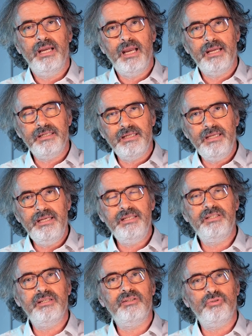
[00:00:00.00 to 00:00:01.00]
and
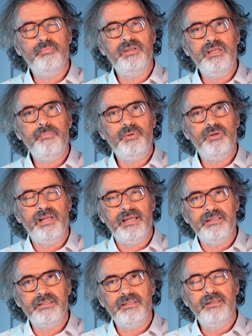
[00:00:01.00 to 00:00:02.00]
easier to
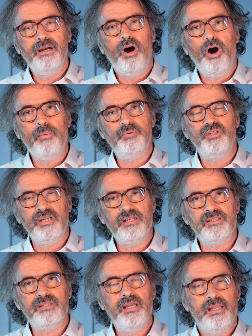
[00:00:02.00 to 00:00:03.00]
manipulate
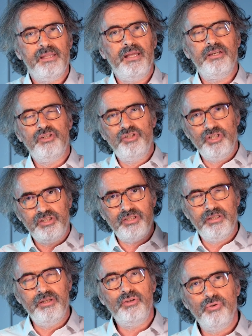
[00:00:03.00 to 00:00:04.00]
objects than
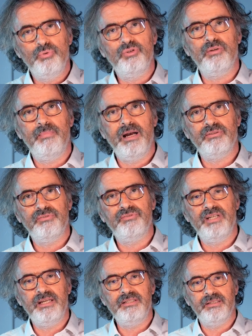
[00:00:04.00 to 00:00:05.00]
just the huge amount of
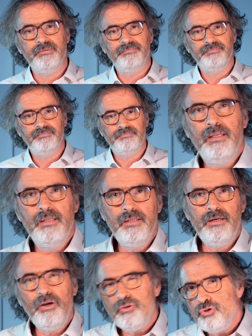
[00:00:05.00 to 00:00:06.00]
data.
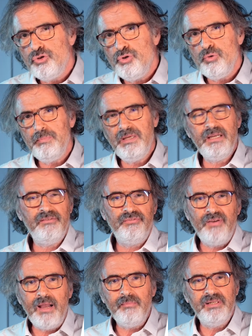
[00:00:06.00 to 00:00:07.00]
There are two big
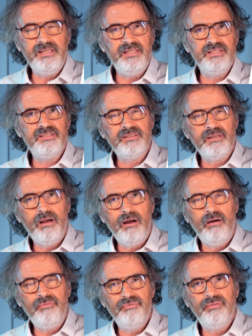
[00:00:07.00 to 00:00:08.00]
families
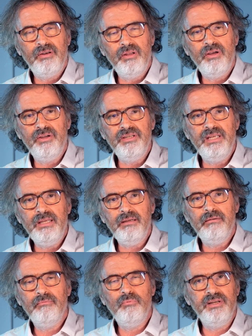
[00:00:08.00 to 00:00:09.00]
of
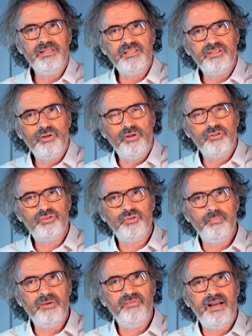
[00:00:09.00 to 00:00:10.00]
learning. One is called
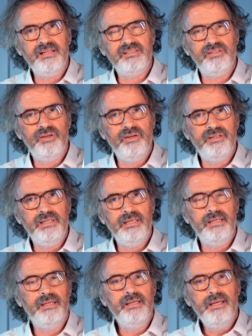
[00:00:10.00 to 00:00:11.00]
supervised
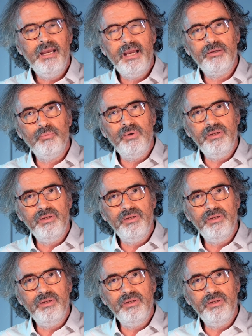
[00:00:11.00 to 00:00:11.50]
learning and